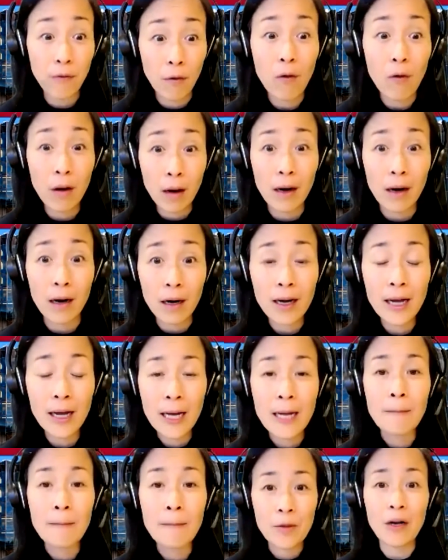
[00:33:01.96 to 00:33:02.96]
for,
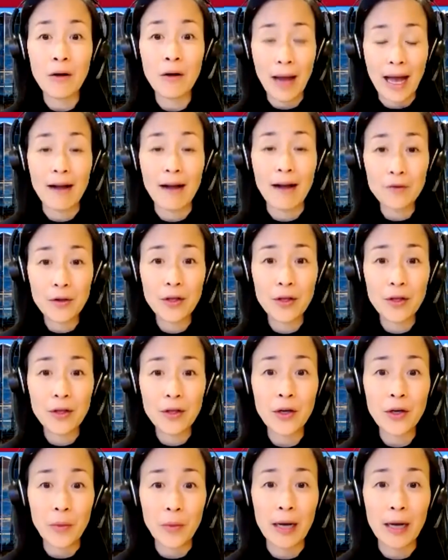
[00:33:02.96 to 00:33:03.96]
after the
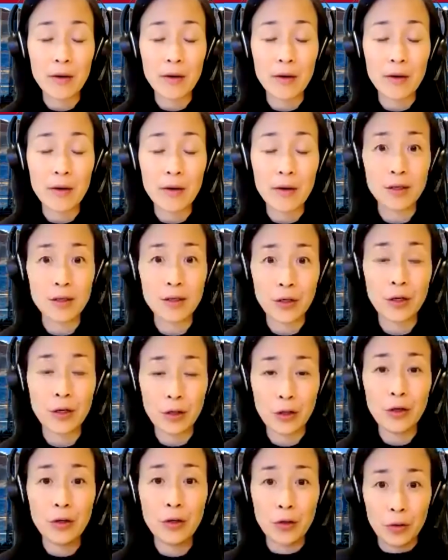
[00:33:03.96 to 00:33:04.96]
OIRA process to
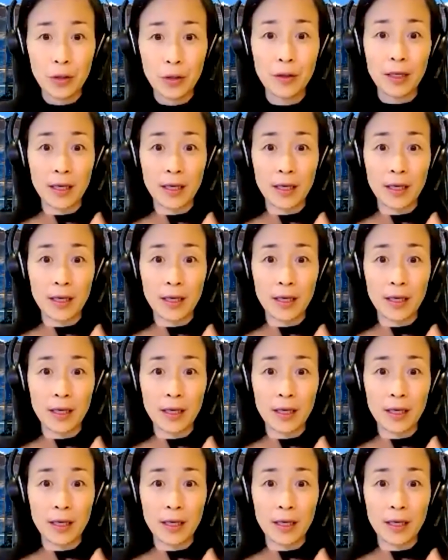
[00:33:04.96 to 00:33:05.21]
conclude,